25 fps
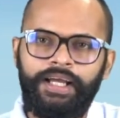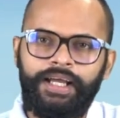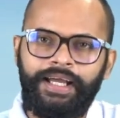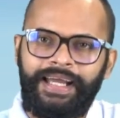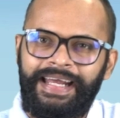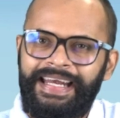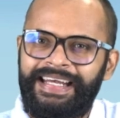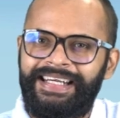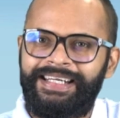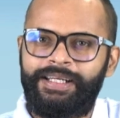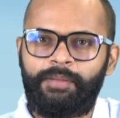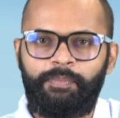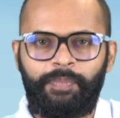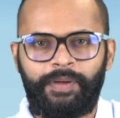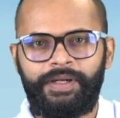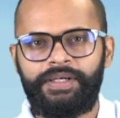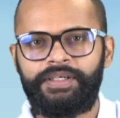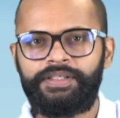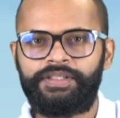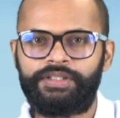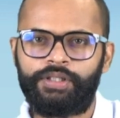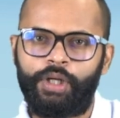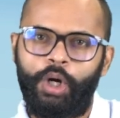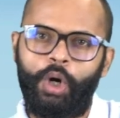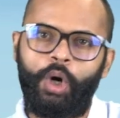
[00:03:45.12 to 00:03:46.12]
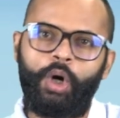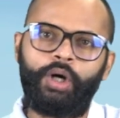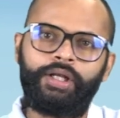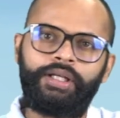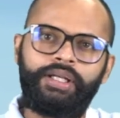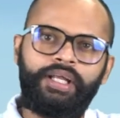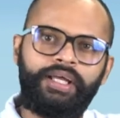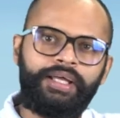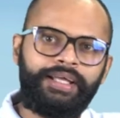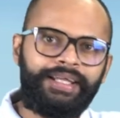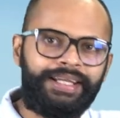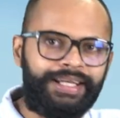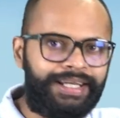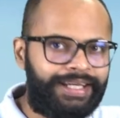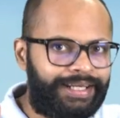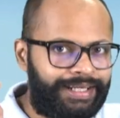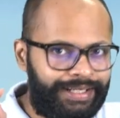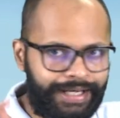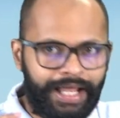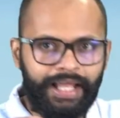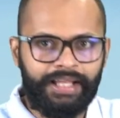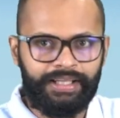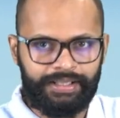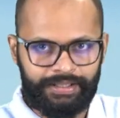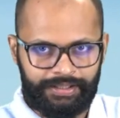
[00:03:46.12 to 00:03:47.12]
it depends on
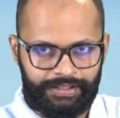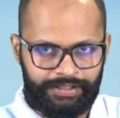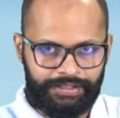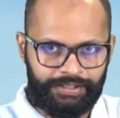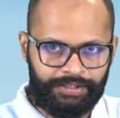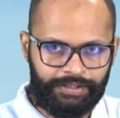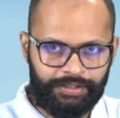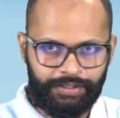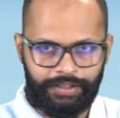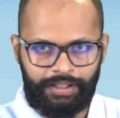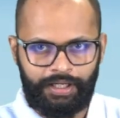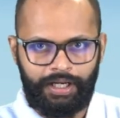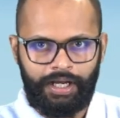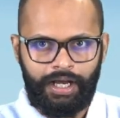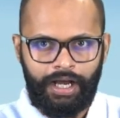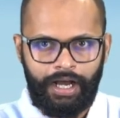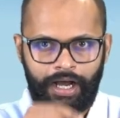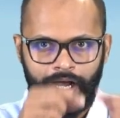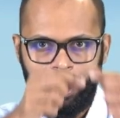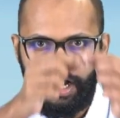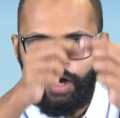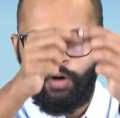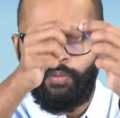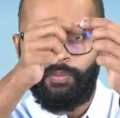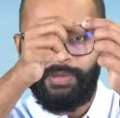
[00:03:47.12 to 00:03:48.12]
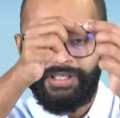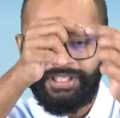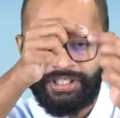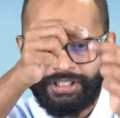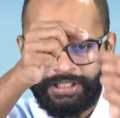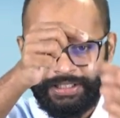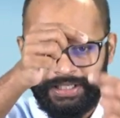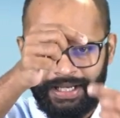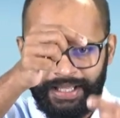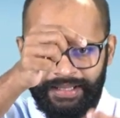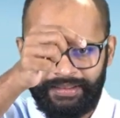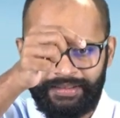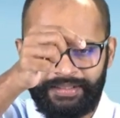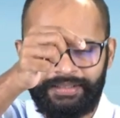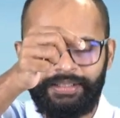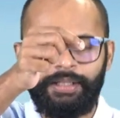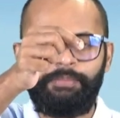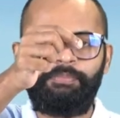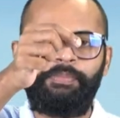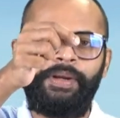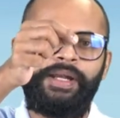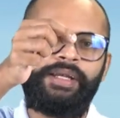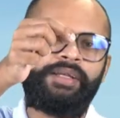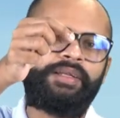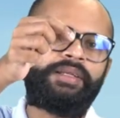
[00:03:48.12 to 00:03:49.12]
length. How much length the
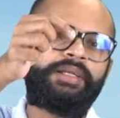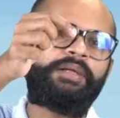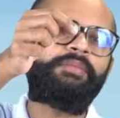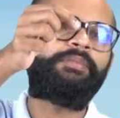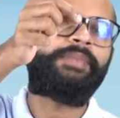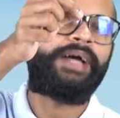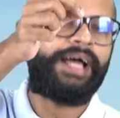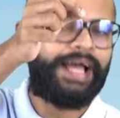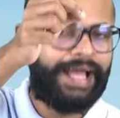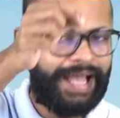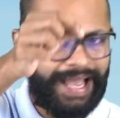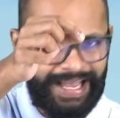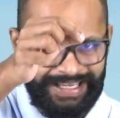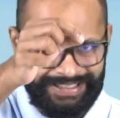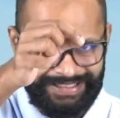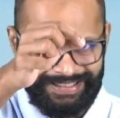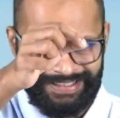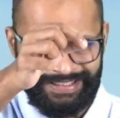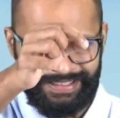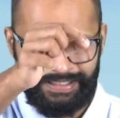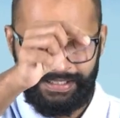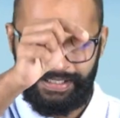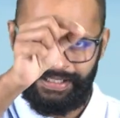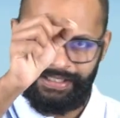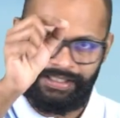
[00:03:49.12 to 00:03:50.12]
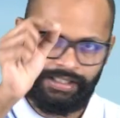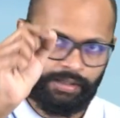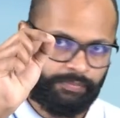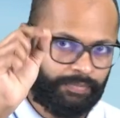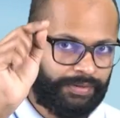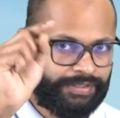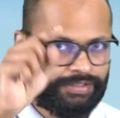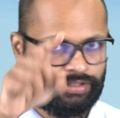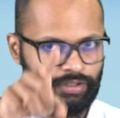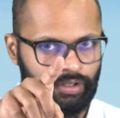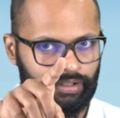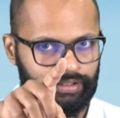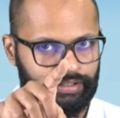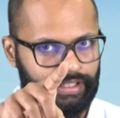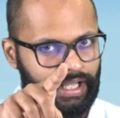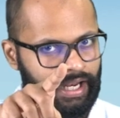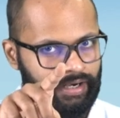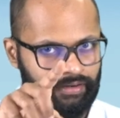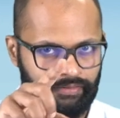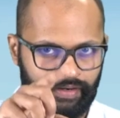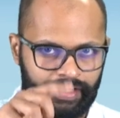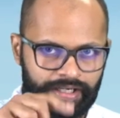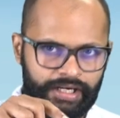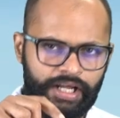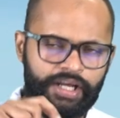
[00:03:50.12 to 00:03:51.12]
pendulum has. It depends on that,
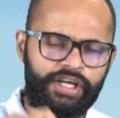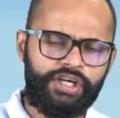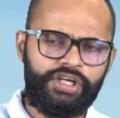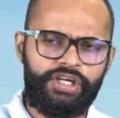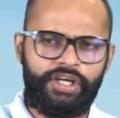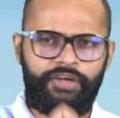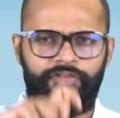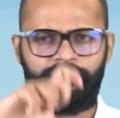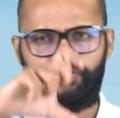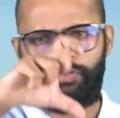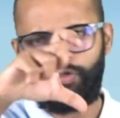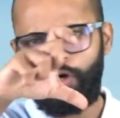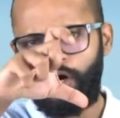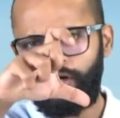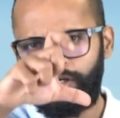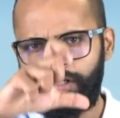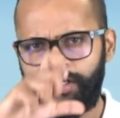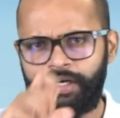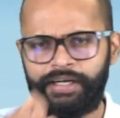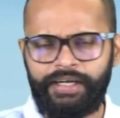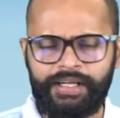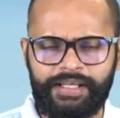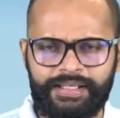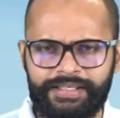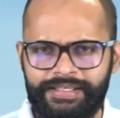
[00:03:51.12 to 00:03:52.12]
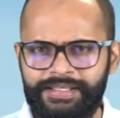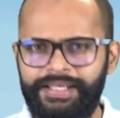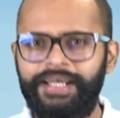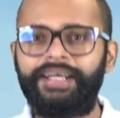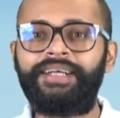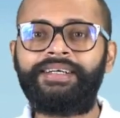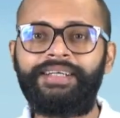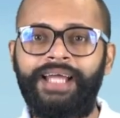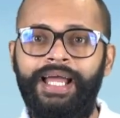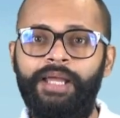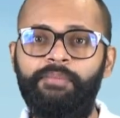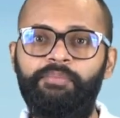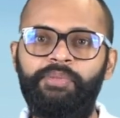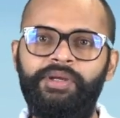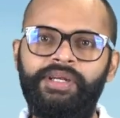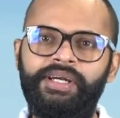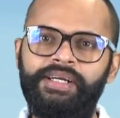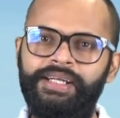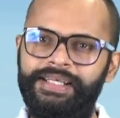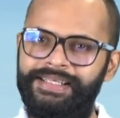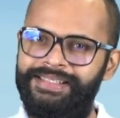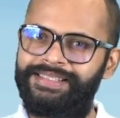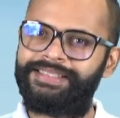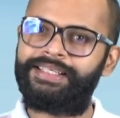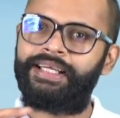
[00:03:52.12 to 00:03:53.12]
right? If shorter it is, time period
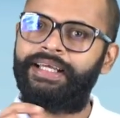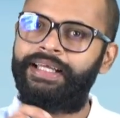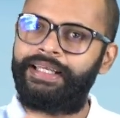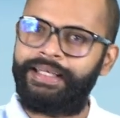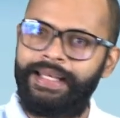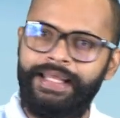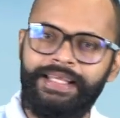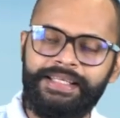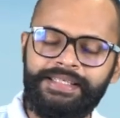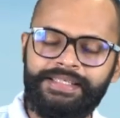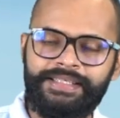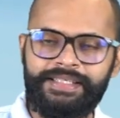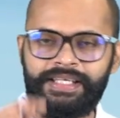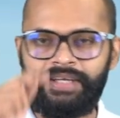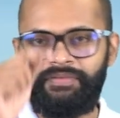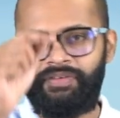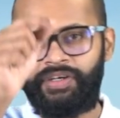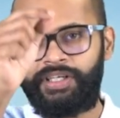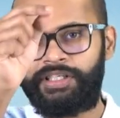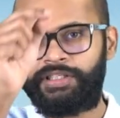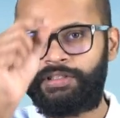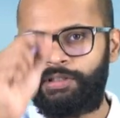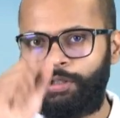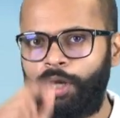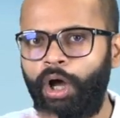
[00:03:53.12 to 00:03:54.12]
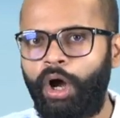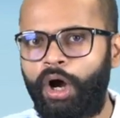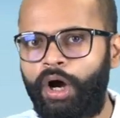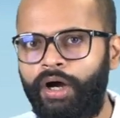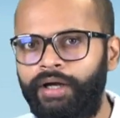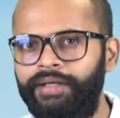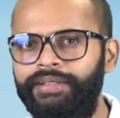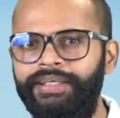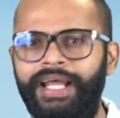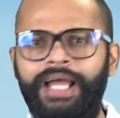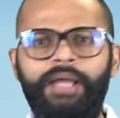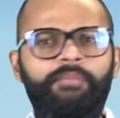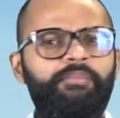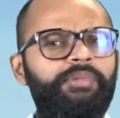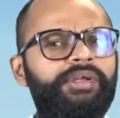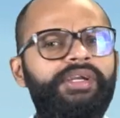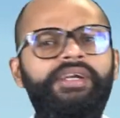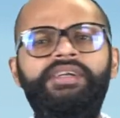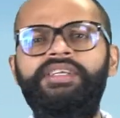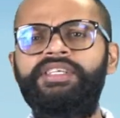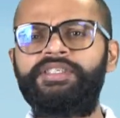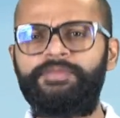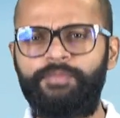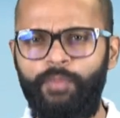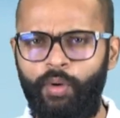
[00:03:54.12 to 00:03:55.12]
is less. If it is long, time period
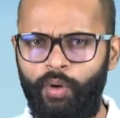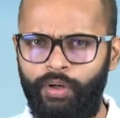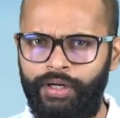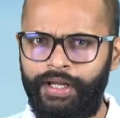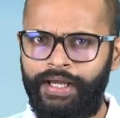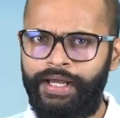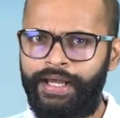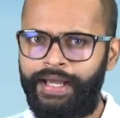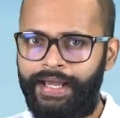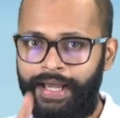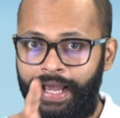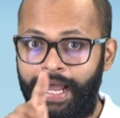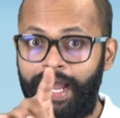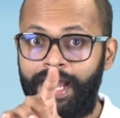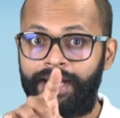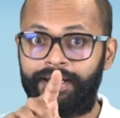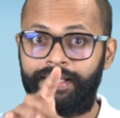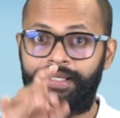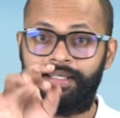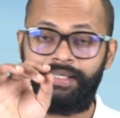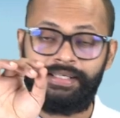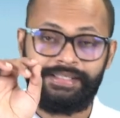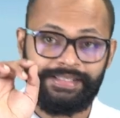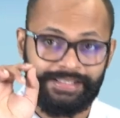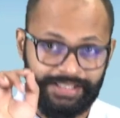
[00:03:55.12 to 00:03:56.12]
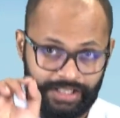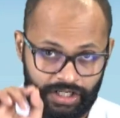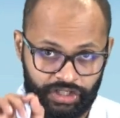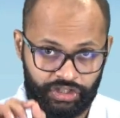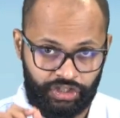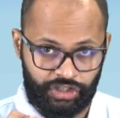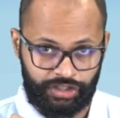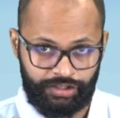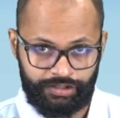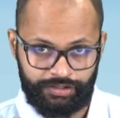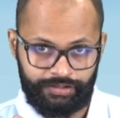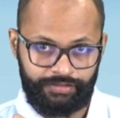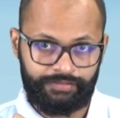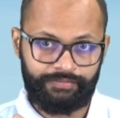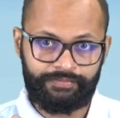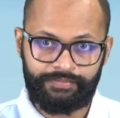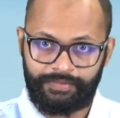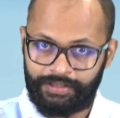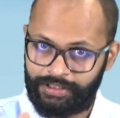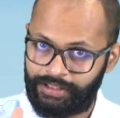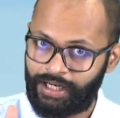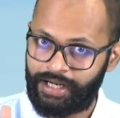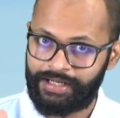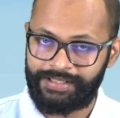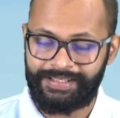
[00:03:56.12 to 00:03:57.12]
is more. And in our session,
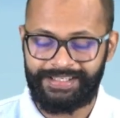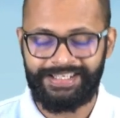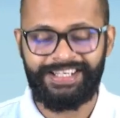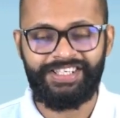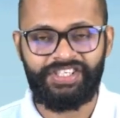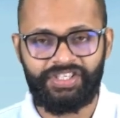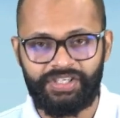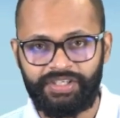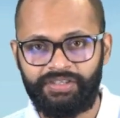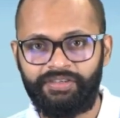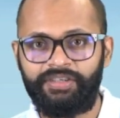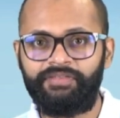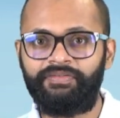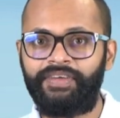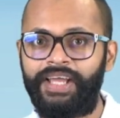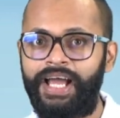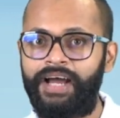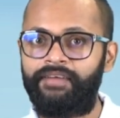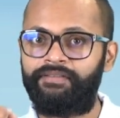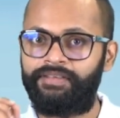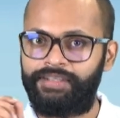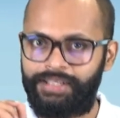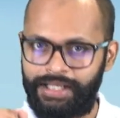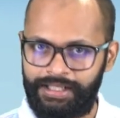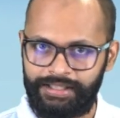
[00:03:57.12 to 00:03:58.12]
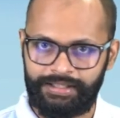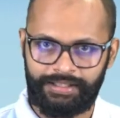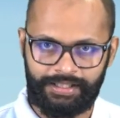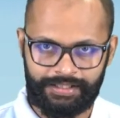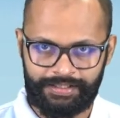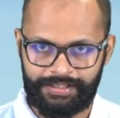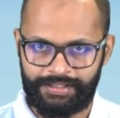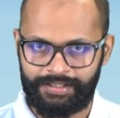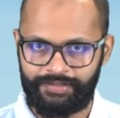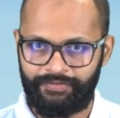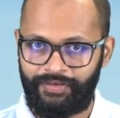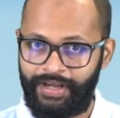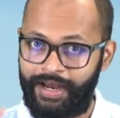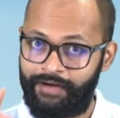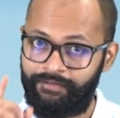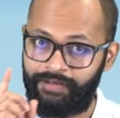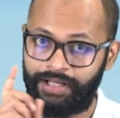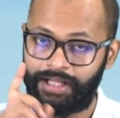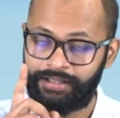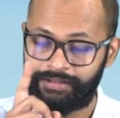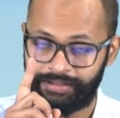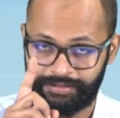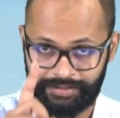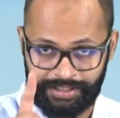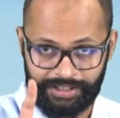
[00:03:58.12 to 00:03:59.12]
we have done this. We have
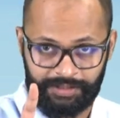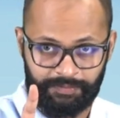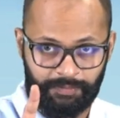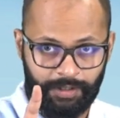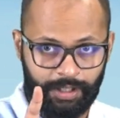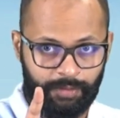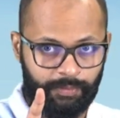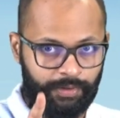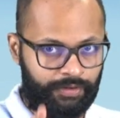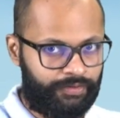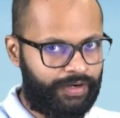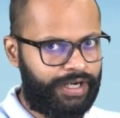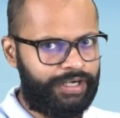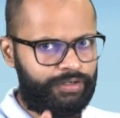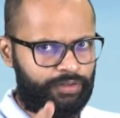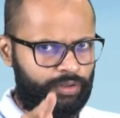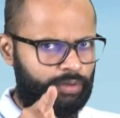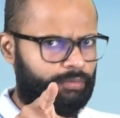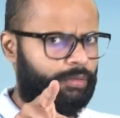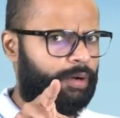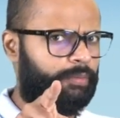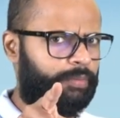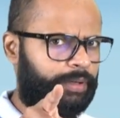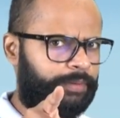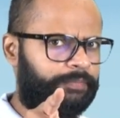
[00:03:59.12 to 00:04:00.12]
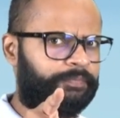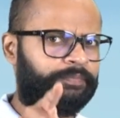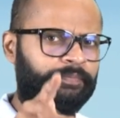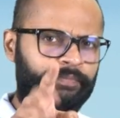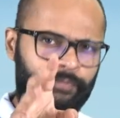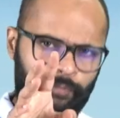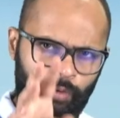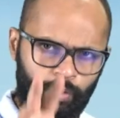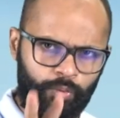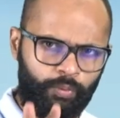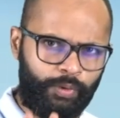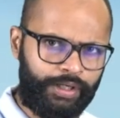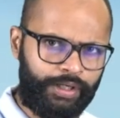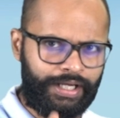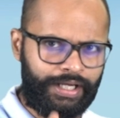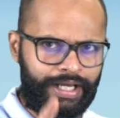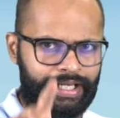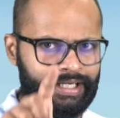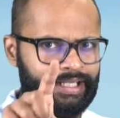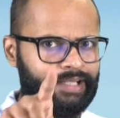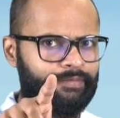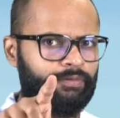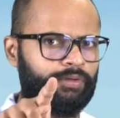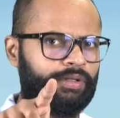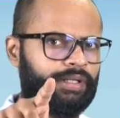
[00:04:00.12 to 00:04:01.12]
done this experiment, right? You remember? Don't I'll
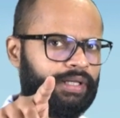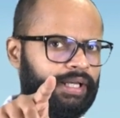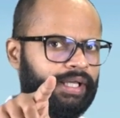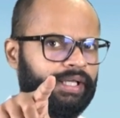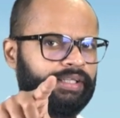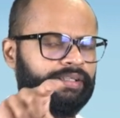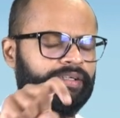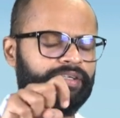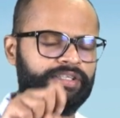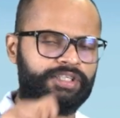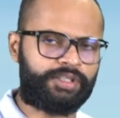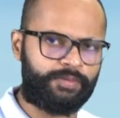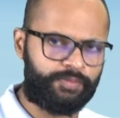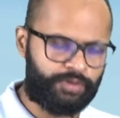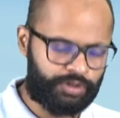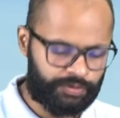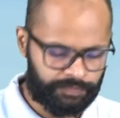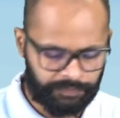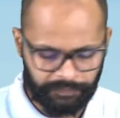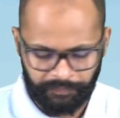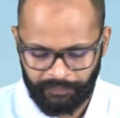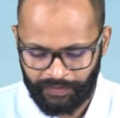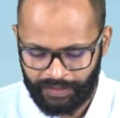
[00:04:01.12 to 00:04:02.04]
give you the link in the description.